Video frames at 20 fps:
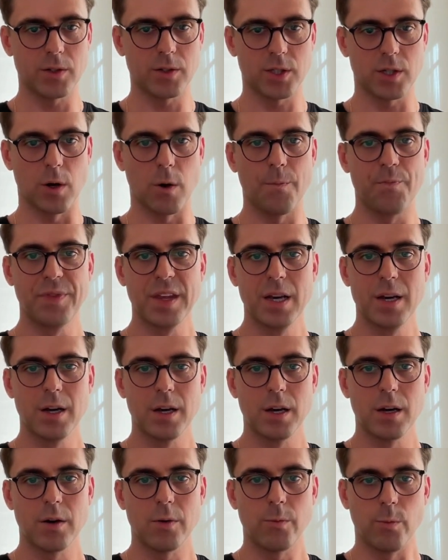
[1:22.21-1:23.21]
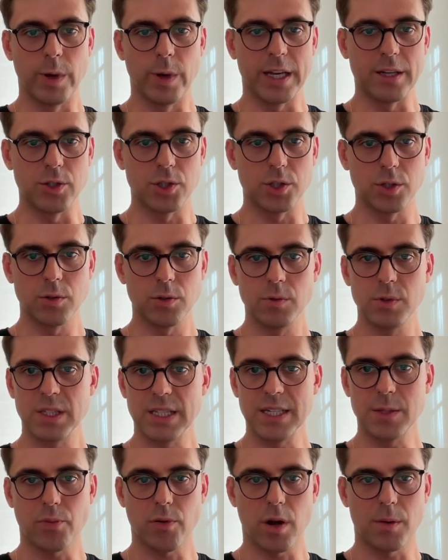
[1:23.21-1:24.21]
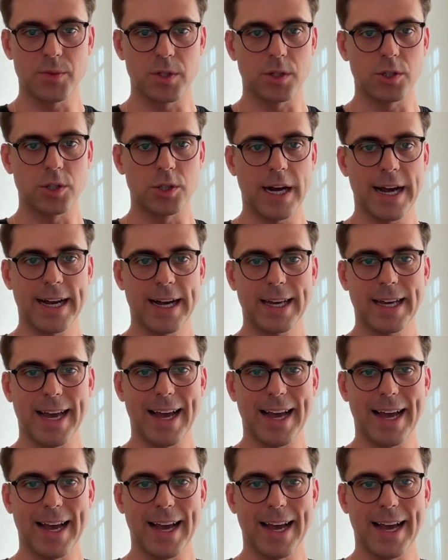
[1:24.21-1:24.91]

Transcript: So we can choose this prompt to track.